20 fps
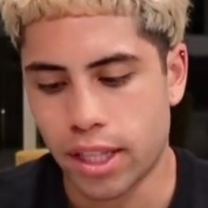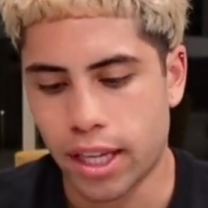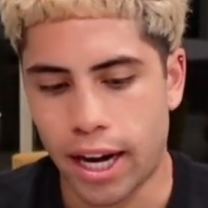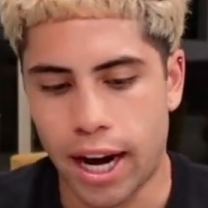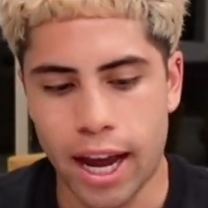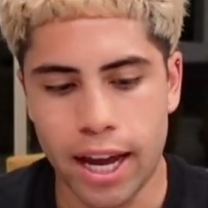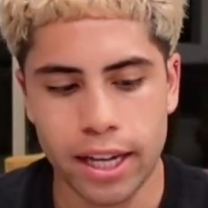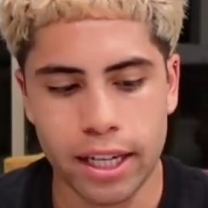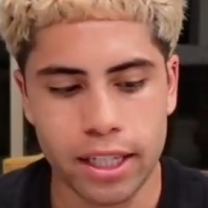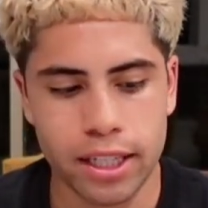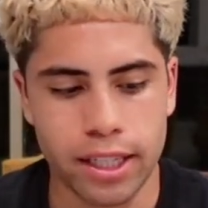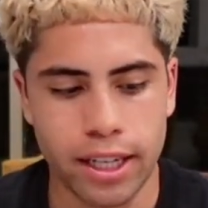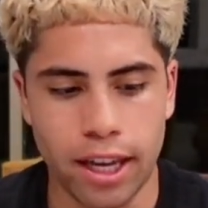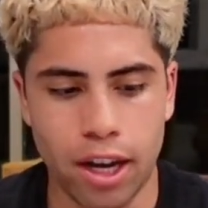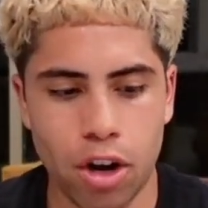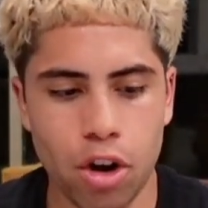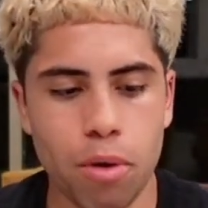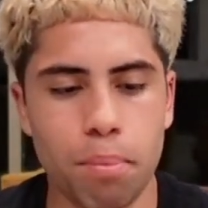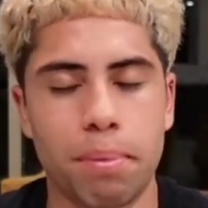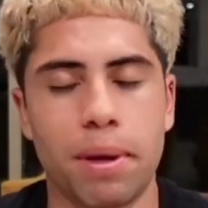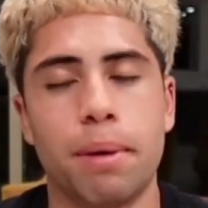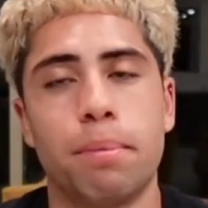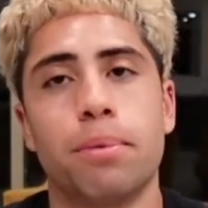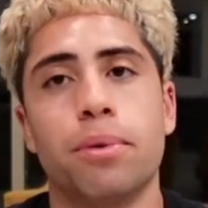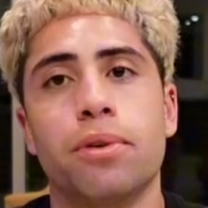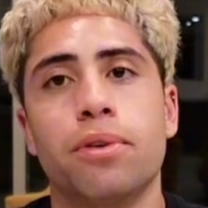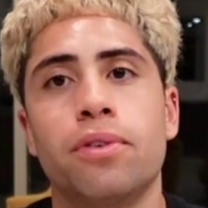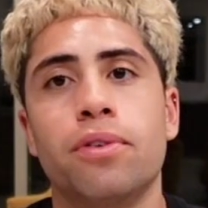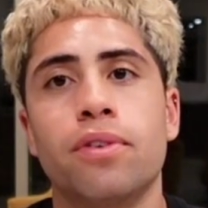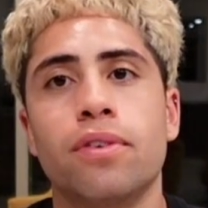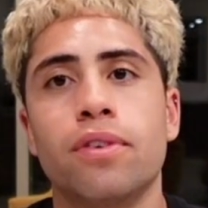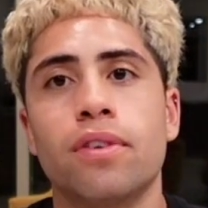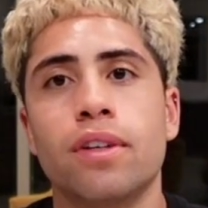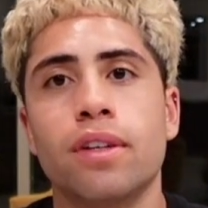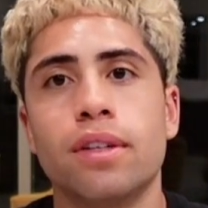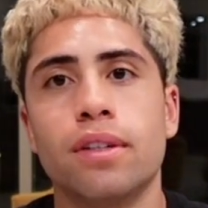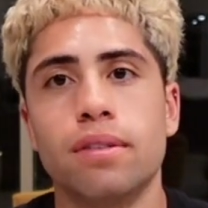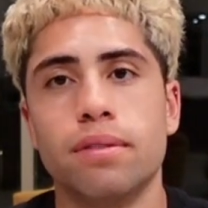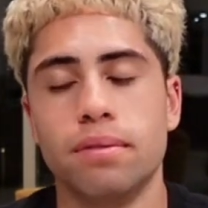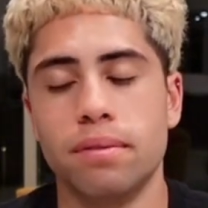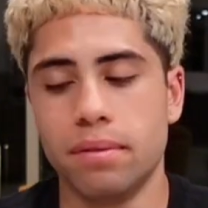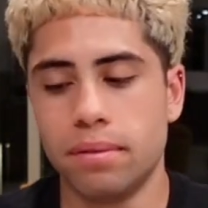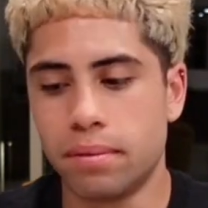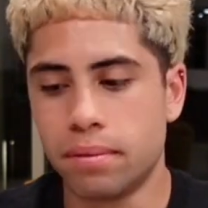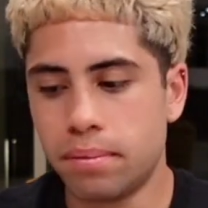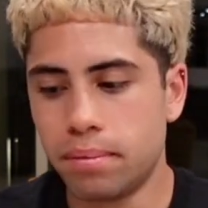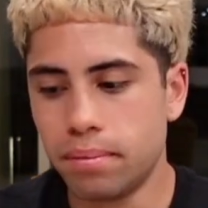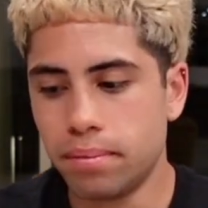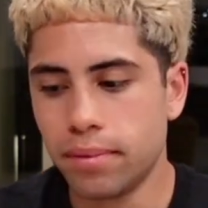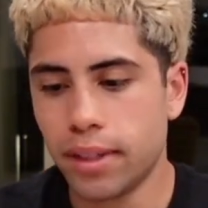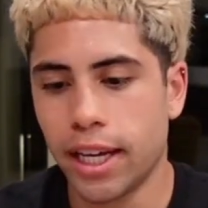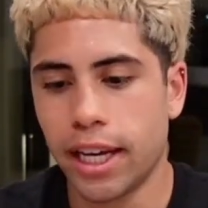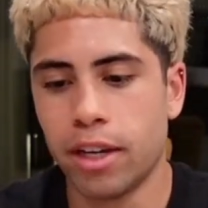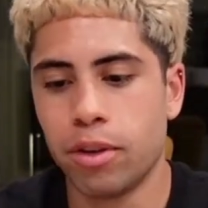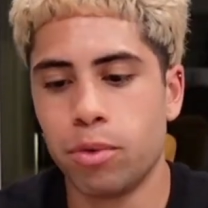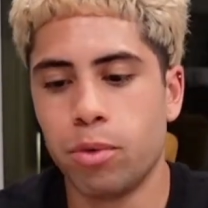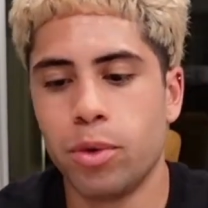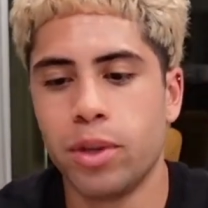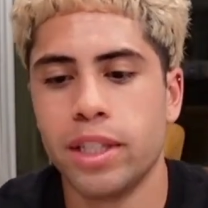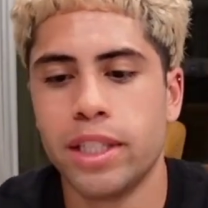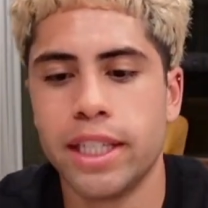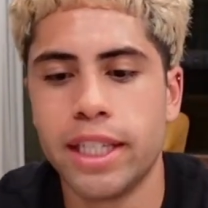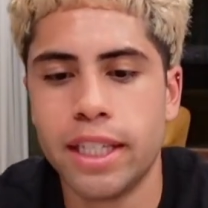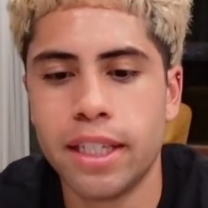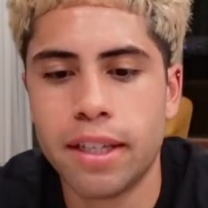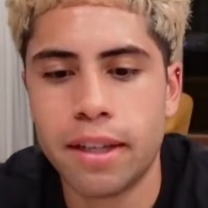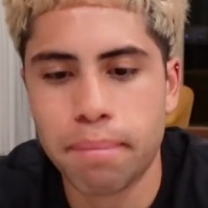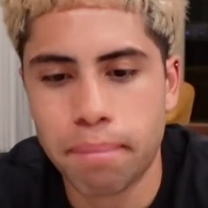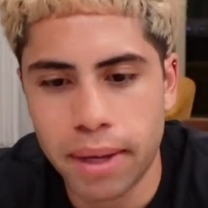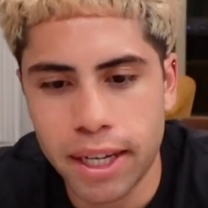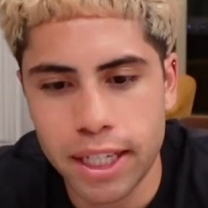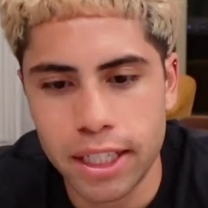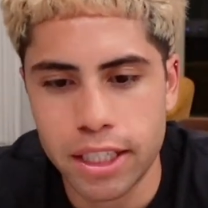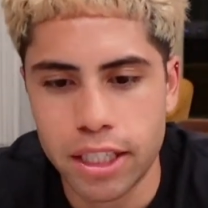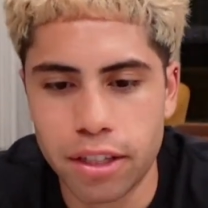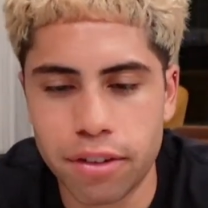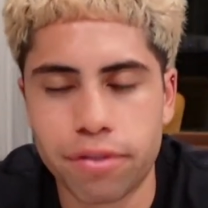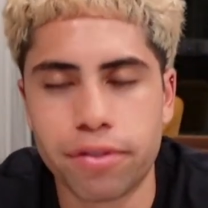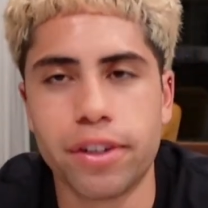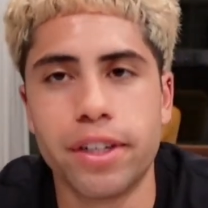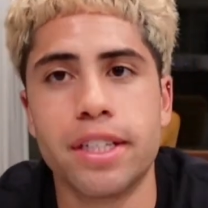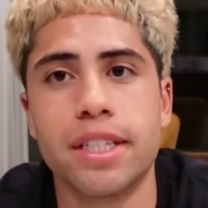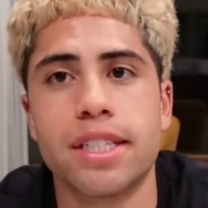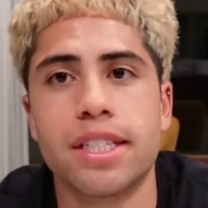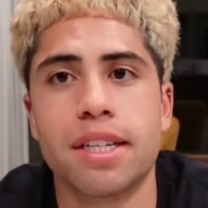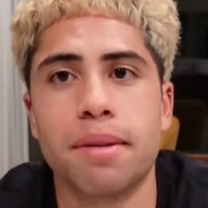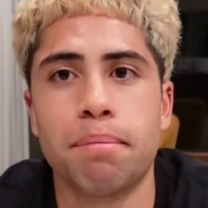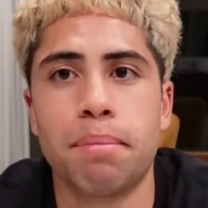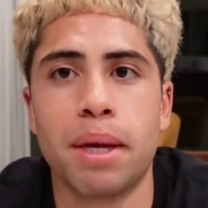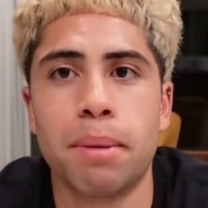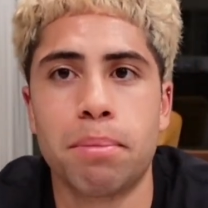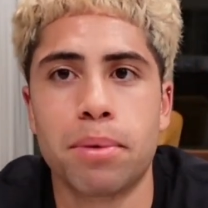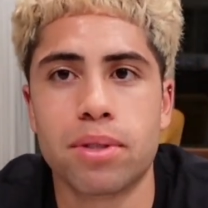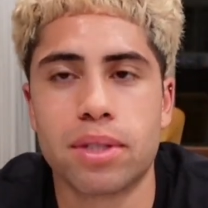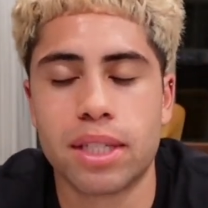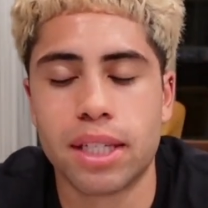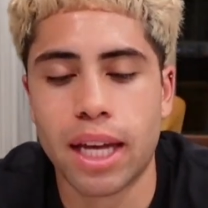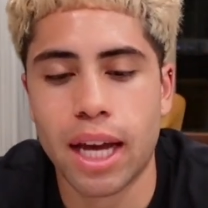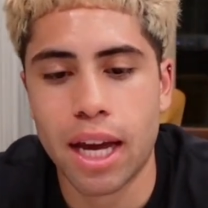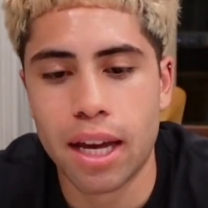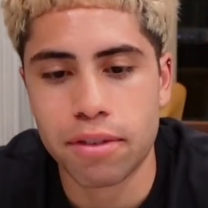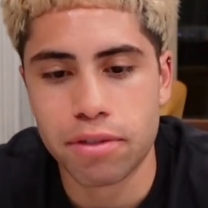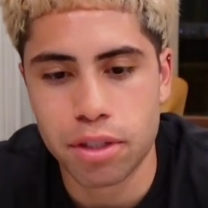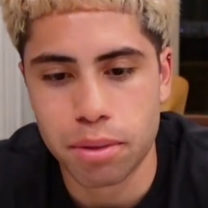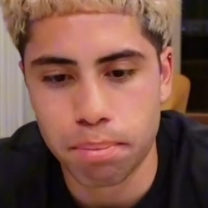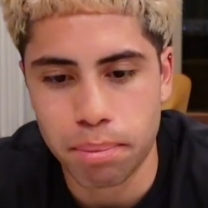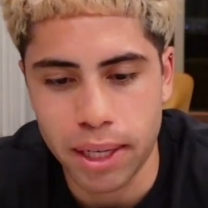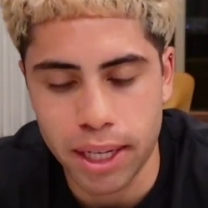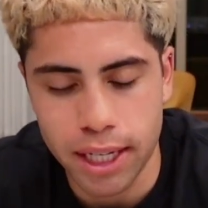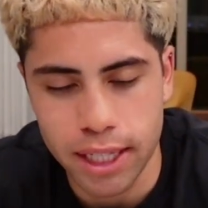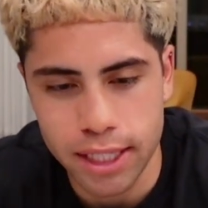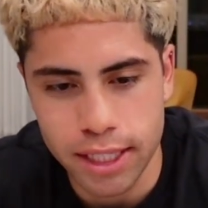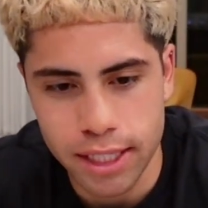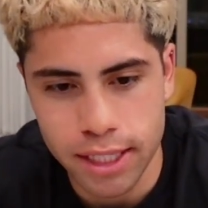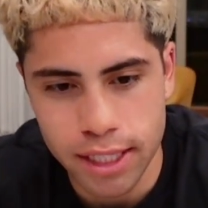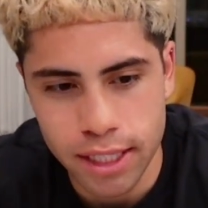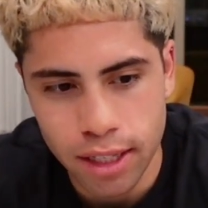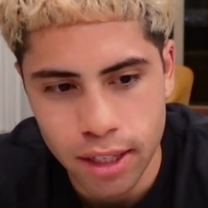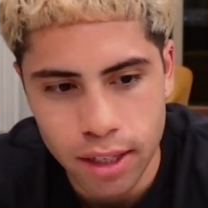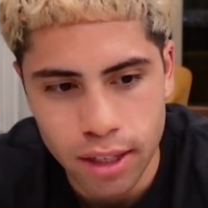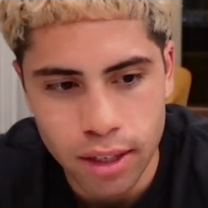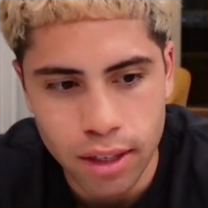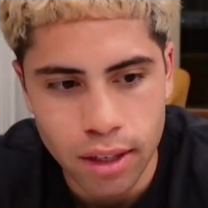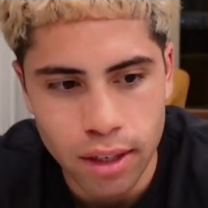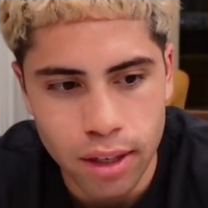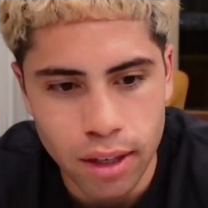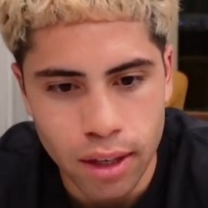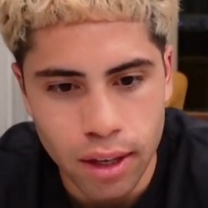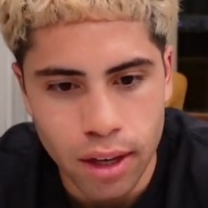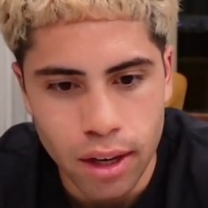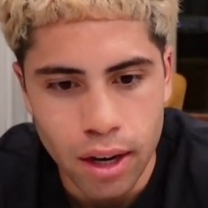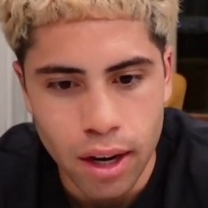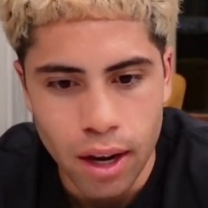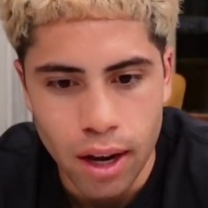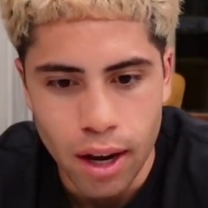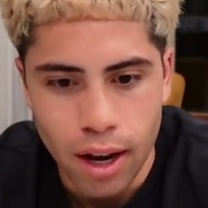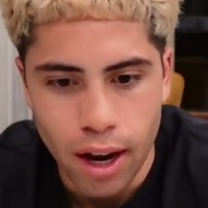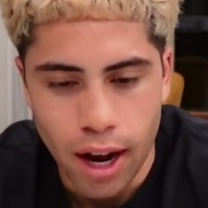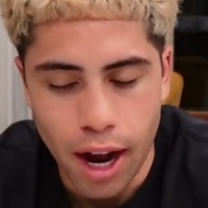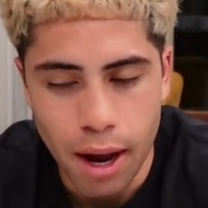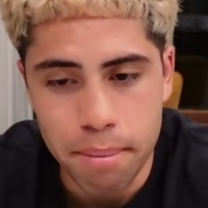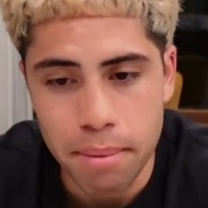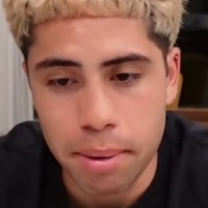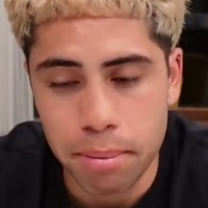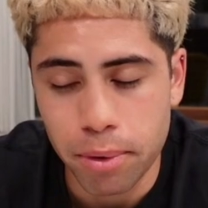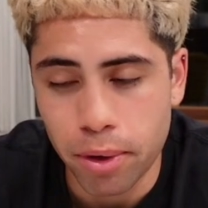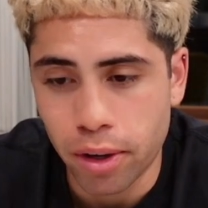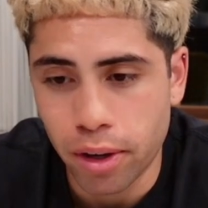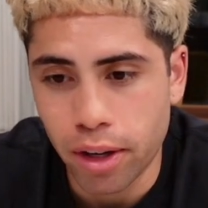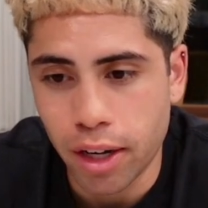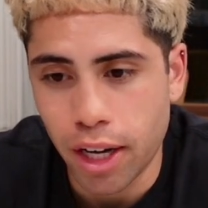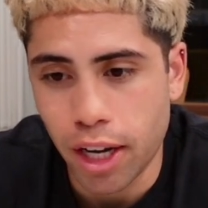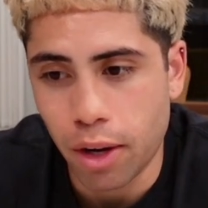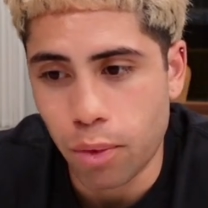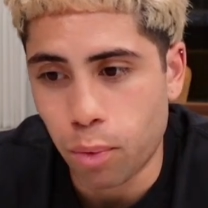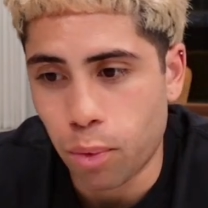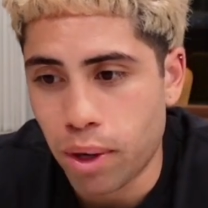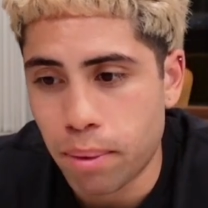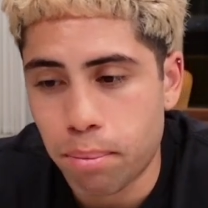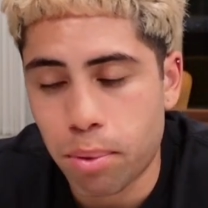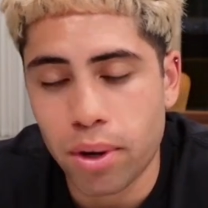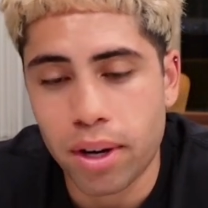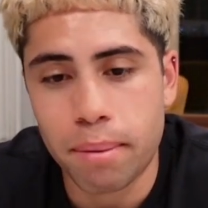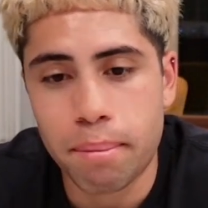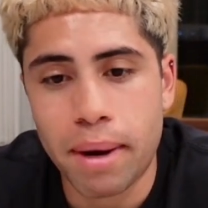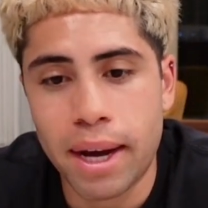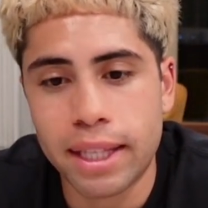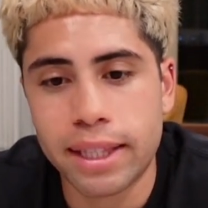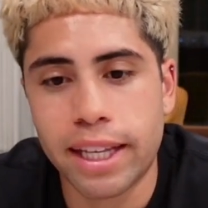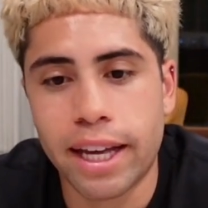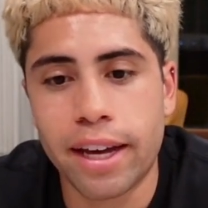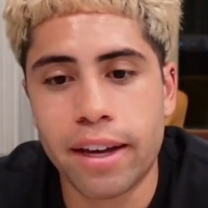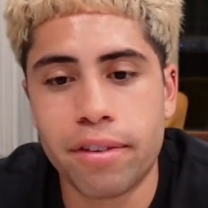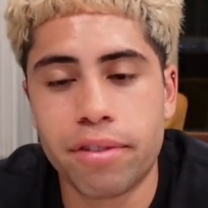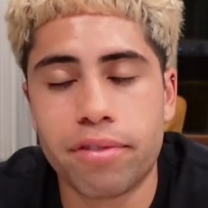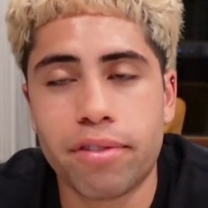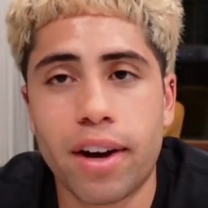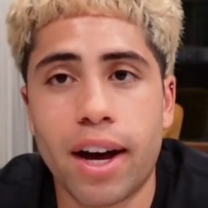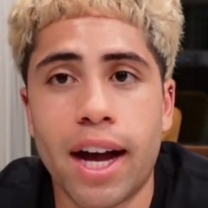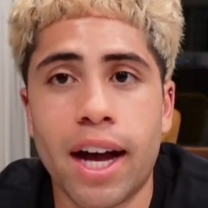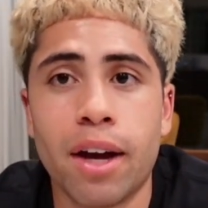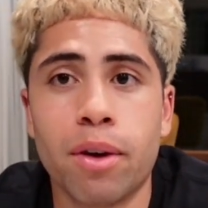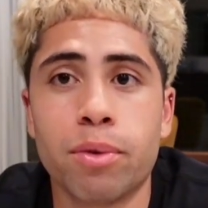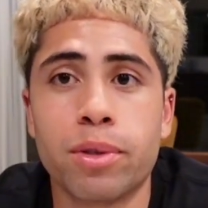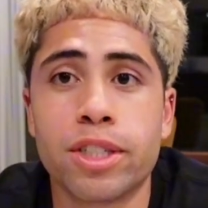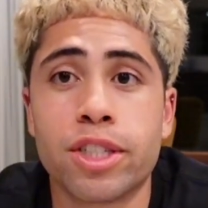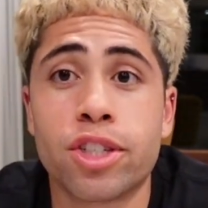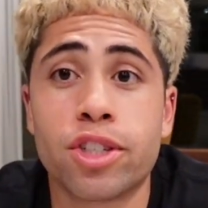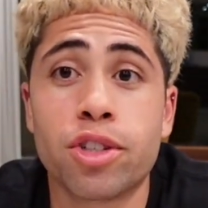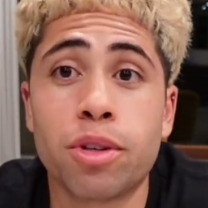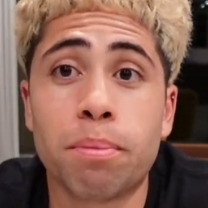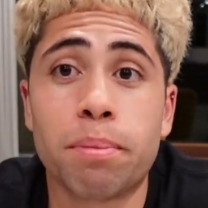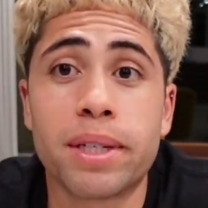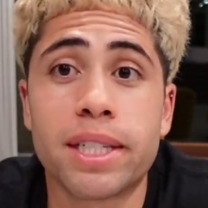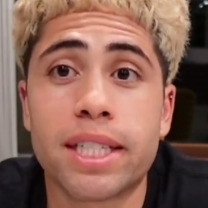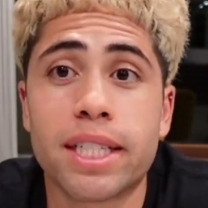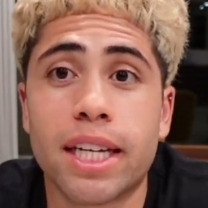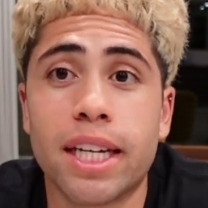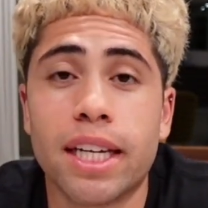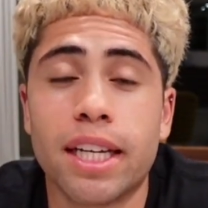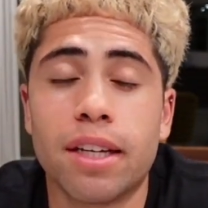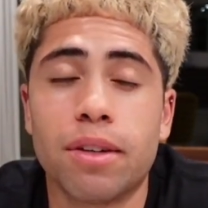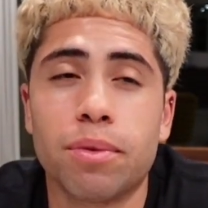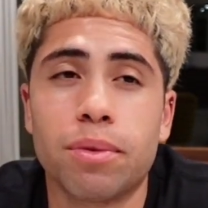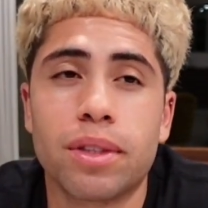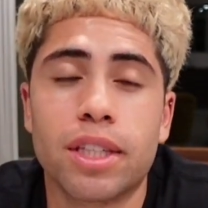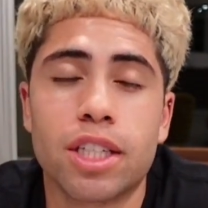that I could help people and really make a difference in people's lives. Because I remember at one point in my life, I was super skinny.